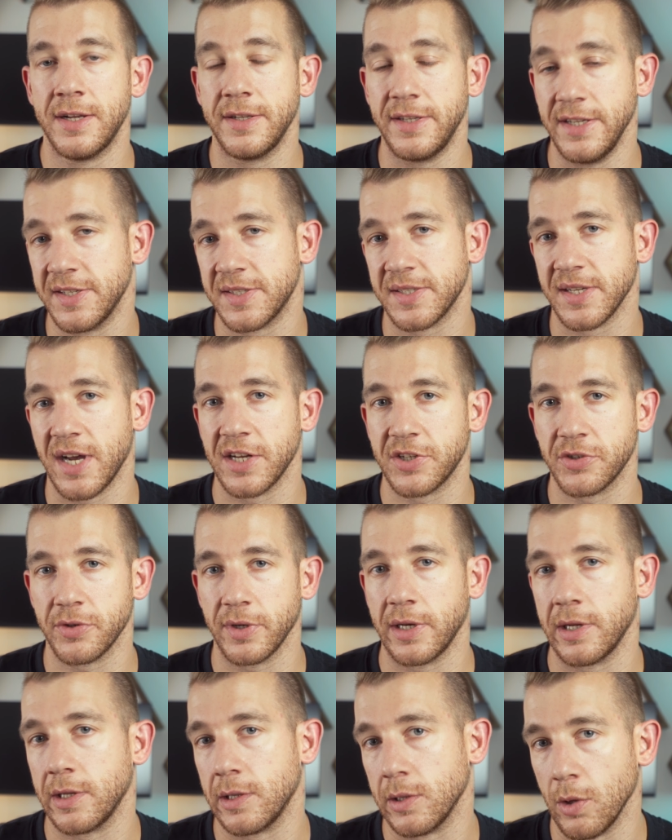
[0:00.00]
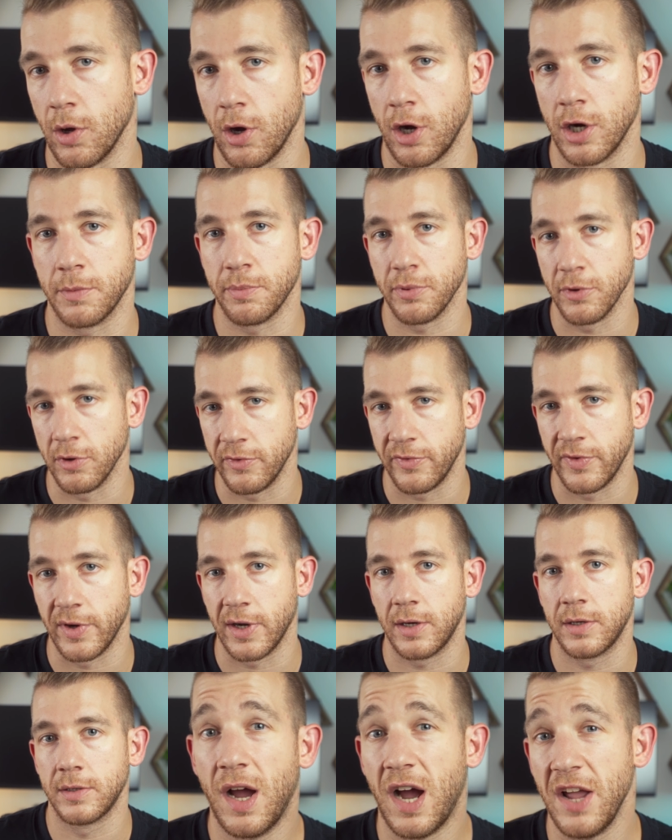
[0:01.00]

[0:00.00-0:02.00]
desaturated log profile.